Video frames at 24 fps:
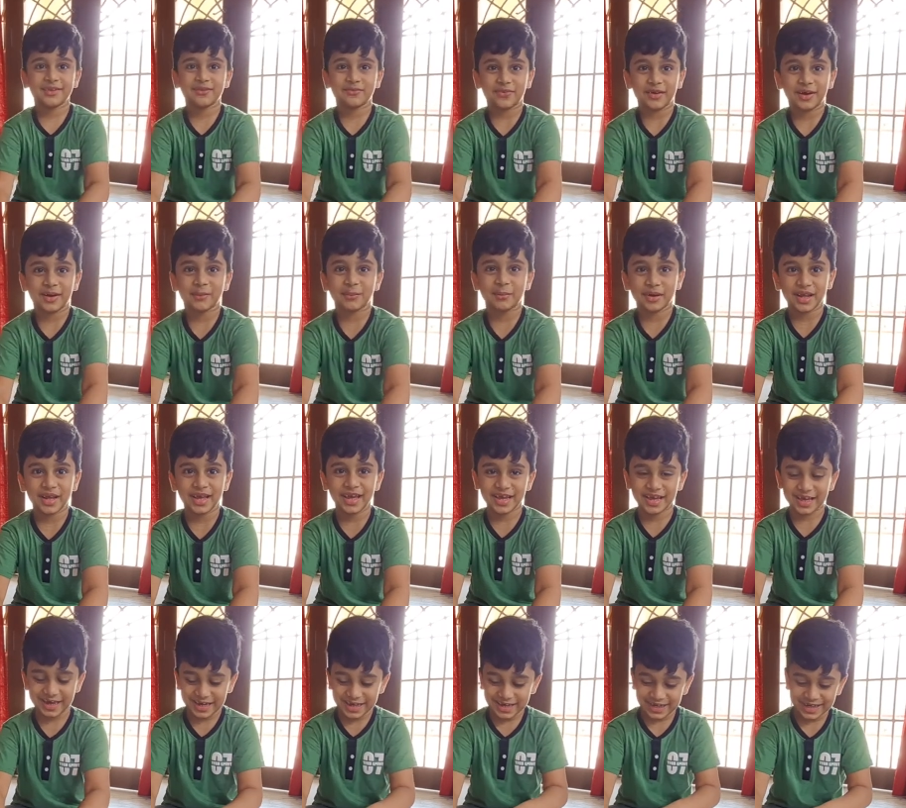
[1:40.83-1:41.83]
Fun
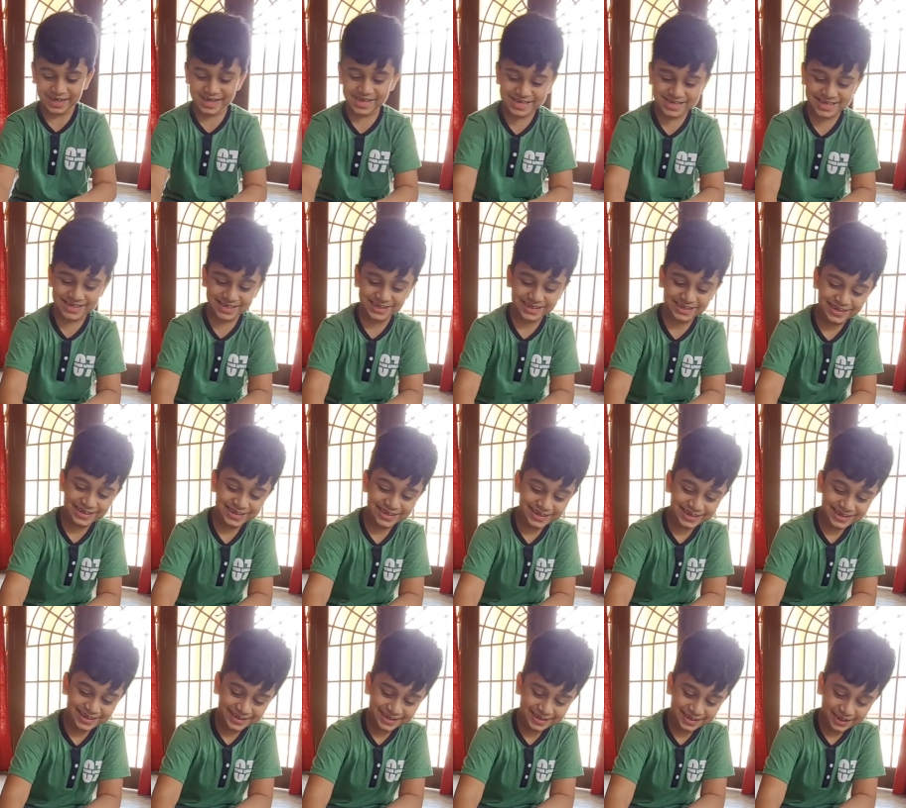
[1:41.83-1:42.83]
playing, guys.
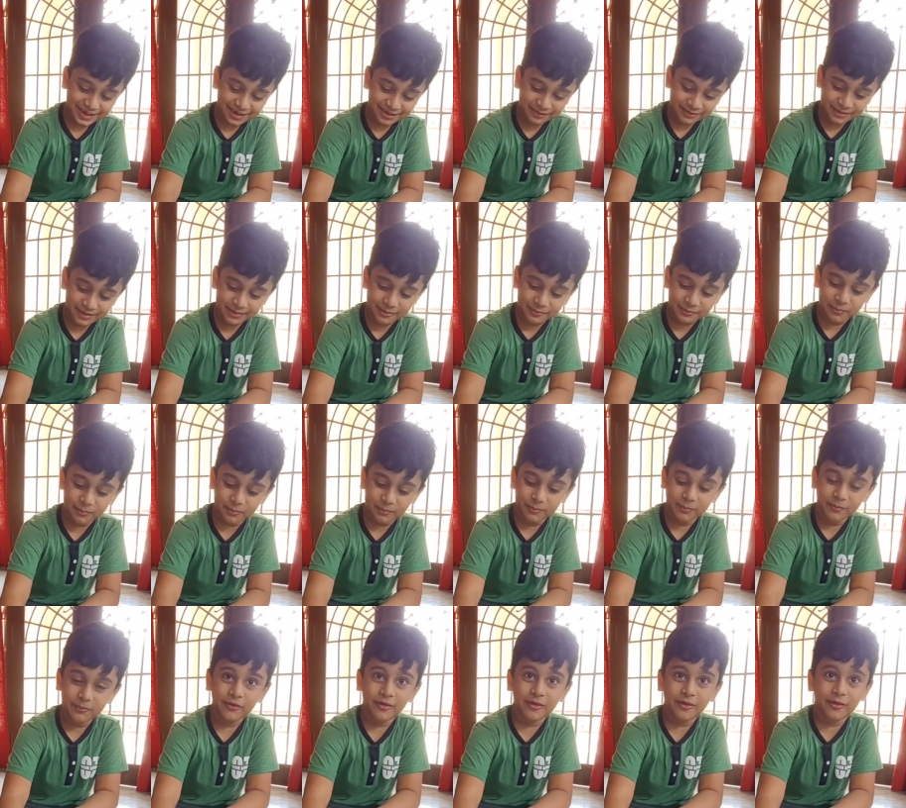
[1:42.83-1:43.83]
We're
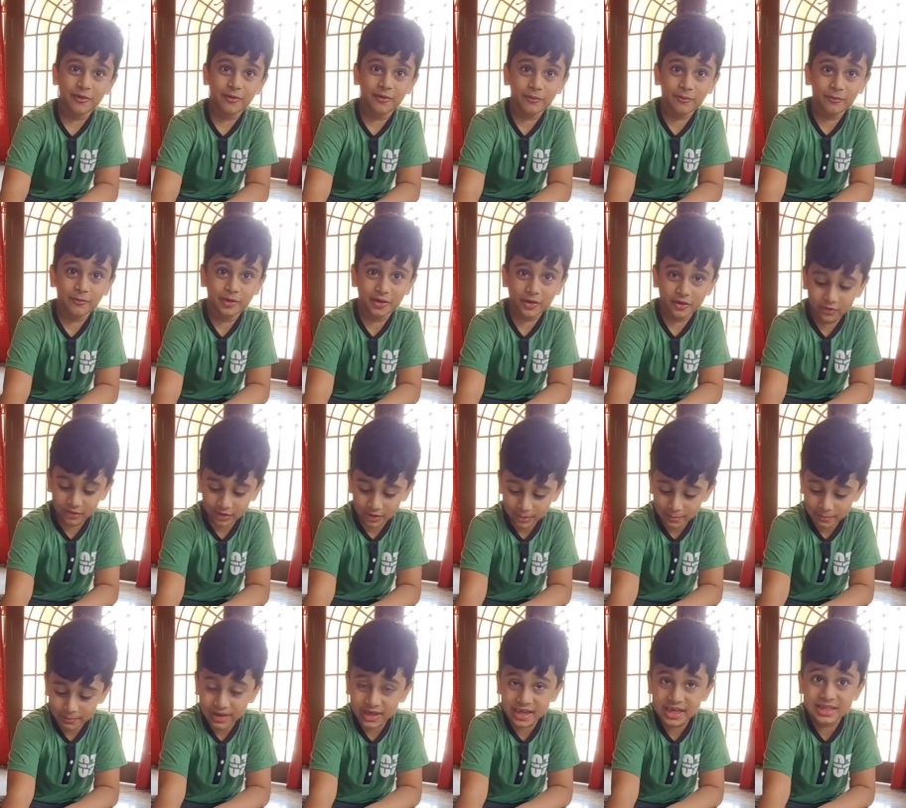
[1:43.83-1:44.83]

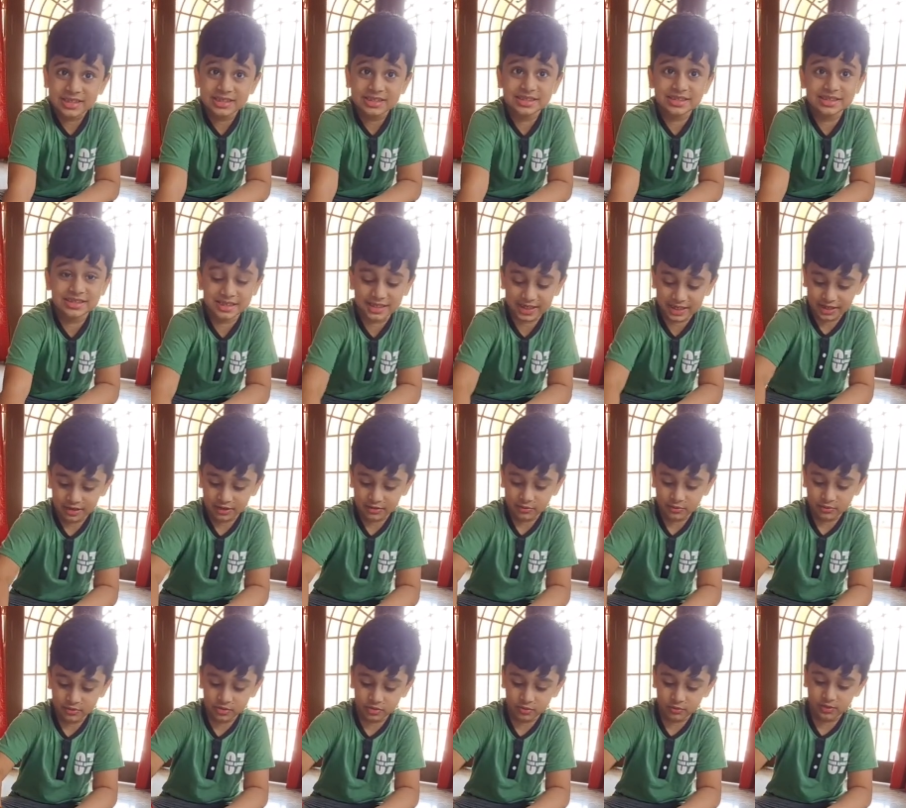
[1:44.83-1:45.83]
gonna make it
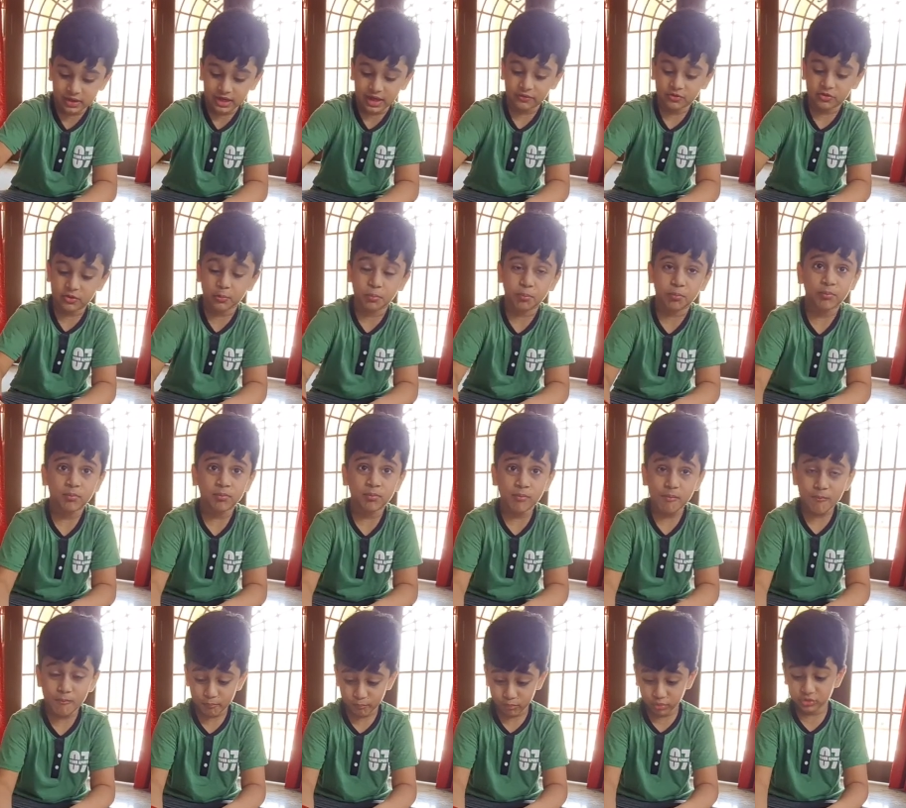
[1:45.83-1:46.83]
sink, so we have to
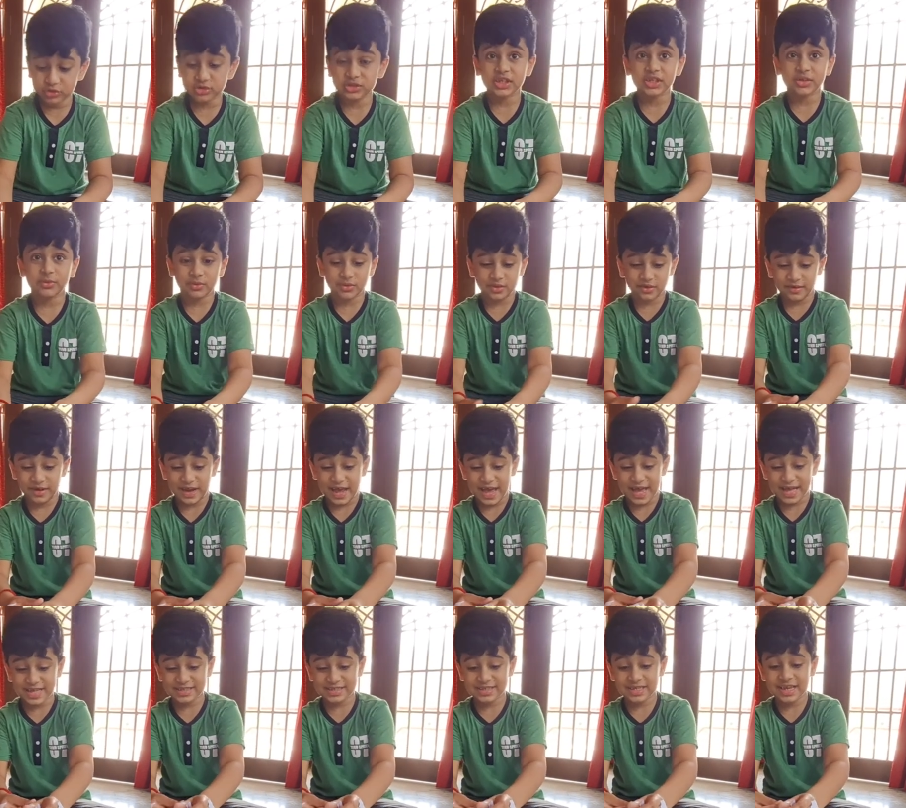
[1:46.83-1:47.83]
push it with our
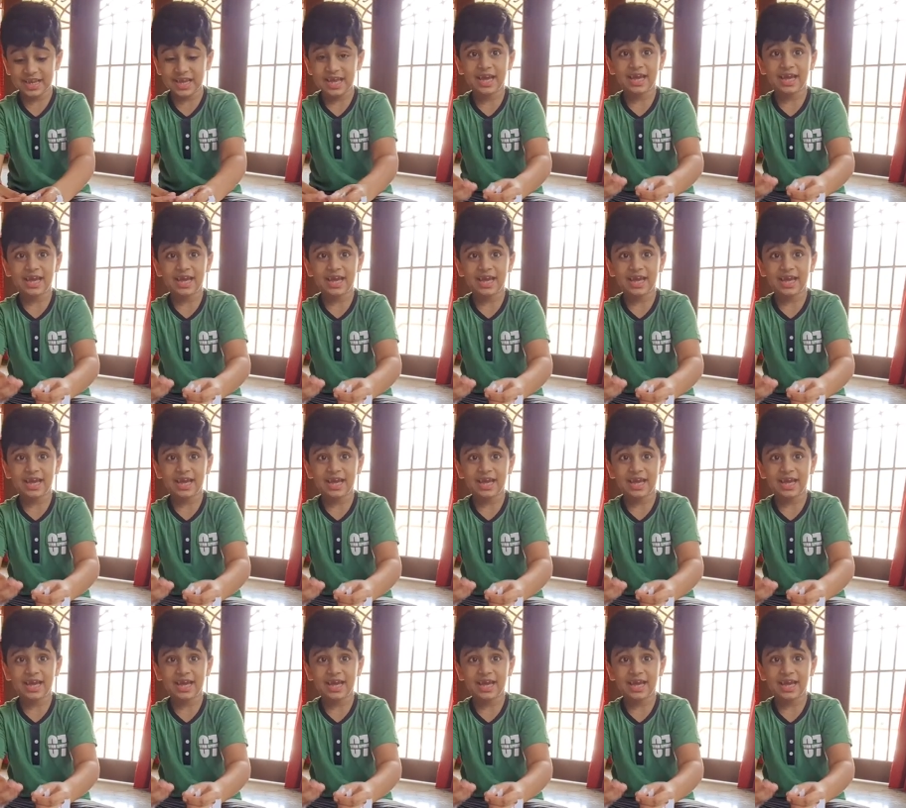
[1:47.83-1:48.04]
hands,